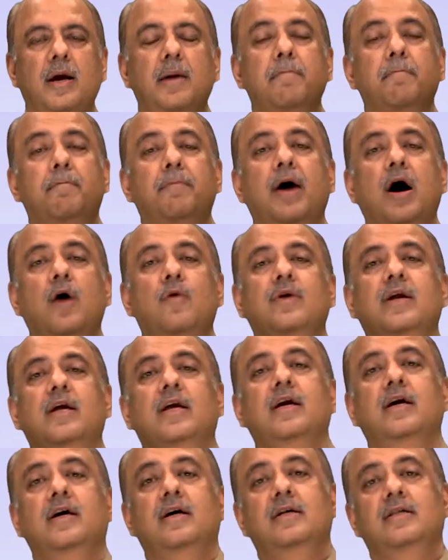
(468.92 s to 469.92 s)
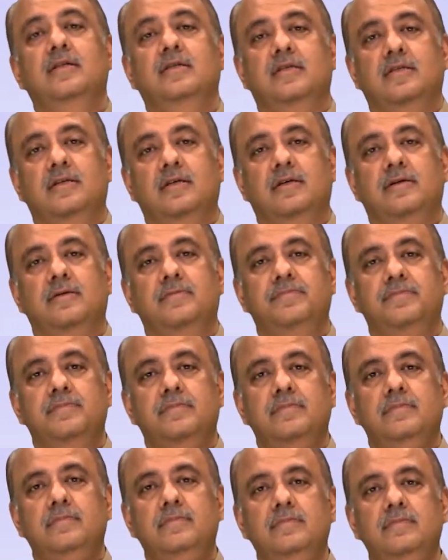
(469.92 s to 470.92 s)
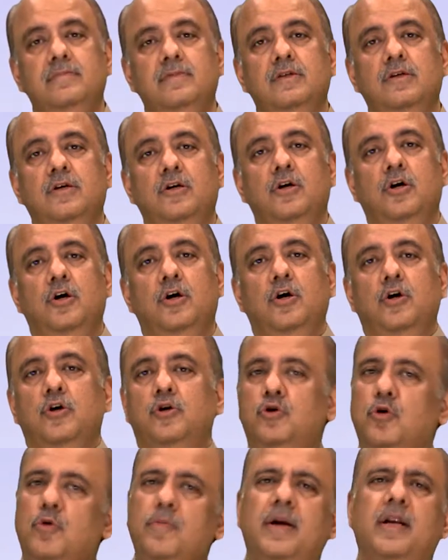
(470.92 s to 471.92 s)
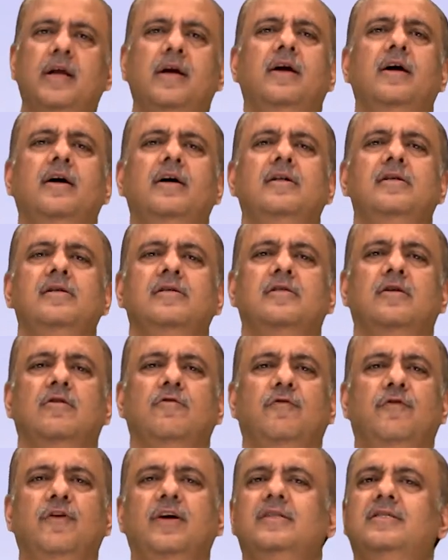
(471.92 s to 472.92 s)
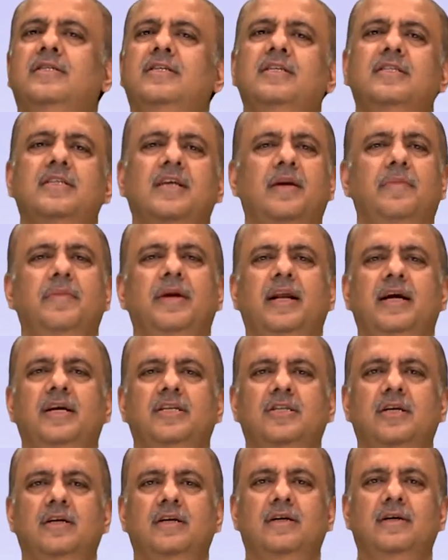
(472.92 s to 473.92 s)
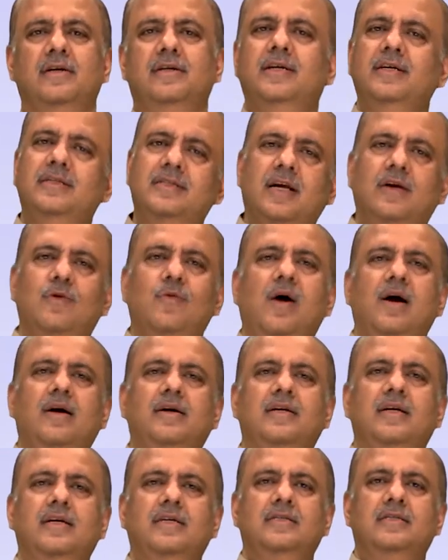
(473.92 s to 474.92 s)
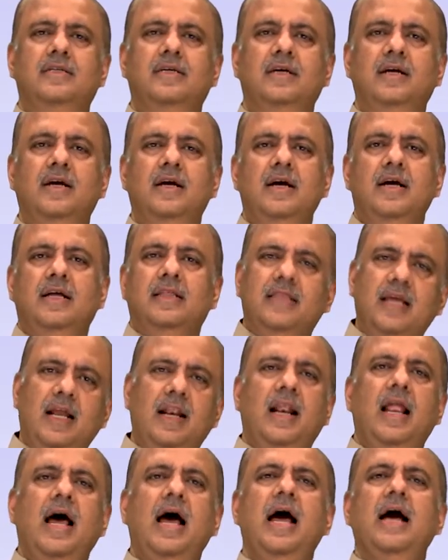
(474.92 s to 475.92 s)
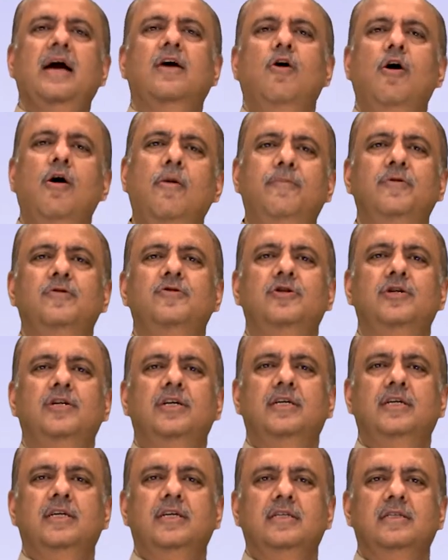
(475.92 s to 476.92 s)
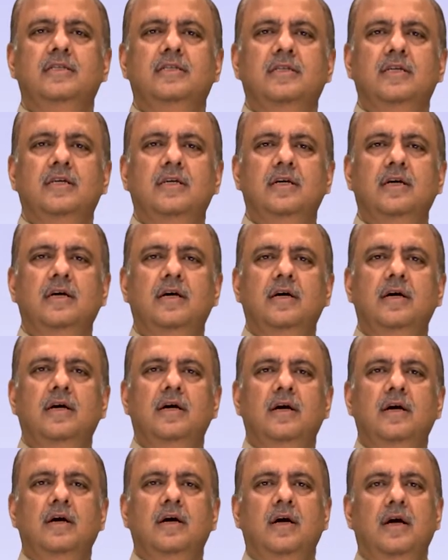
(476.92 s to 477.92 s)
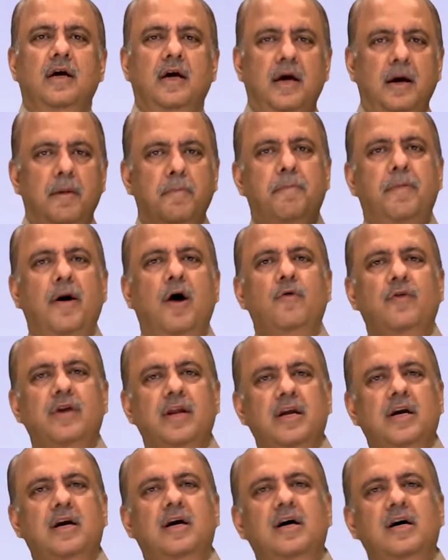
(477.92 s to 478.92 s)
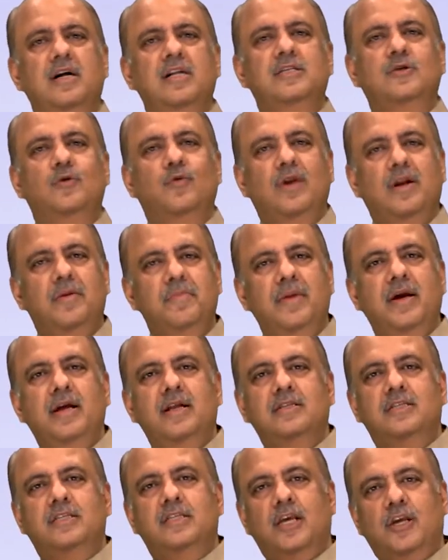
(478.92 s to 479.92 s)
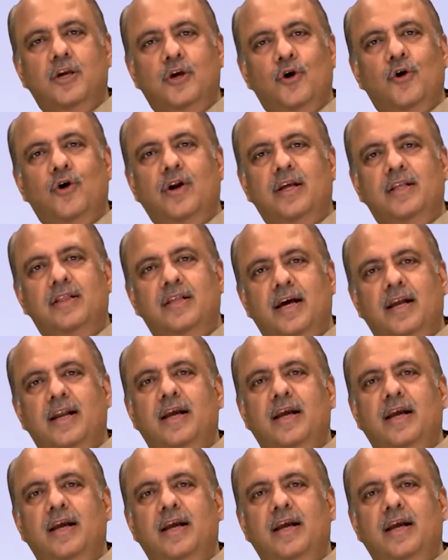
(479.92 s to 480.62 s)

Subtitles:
empowering girls. Too many girls face discrimination, disadvantage. They lack opportunities. Empowering girls will mean securing their